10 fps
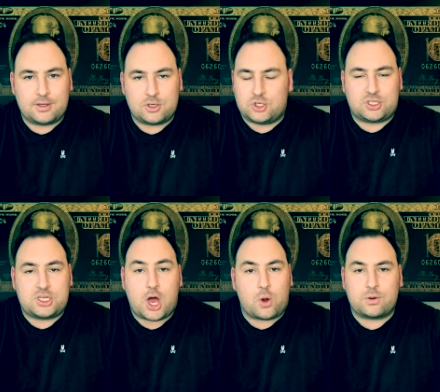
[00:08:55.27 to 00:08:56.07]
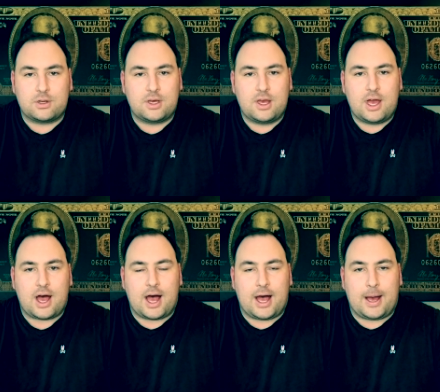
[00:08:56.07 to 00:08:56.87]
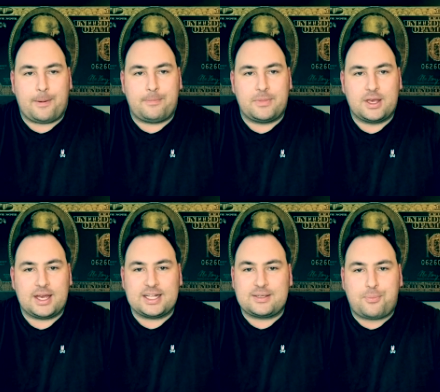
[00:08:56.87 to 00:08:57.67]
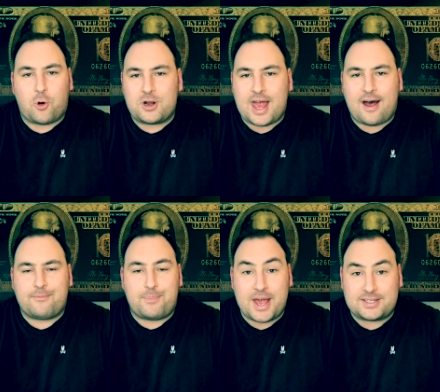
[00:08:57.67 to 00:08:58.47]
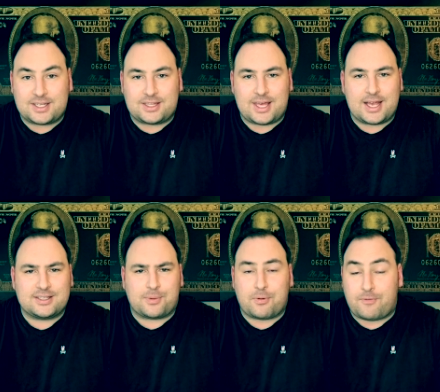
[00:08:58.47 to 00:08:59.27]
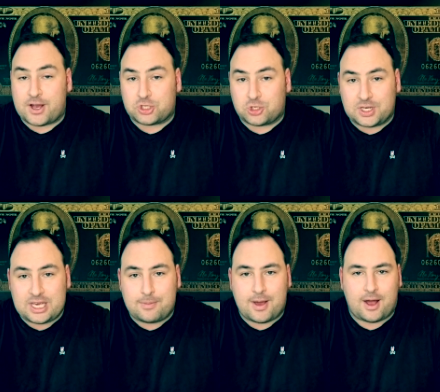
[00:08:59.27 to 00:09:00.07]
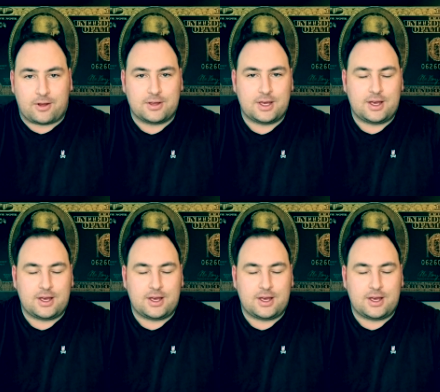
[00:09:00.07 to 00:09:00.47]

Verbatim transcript: You just don't. Um, it's important to have basic things, a professional email,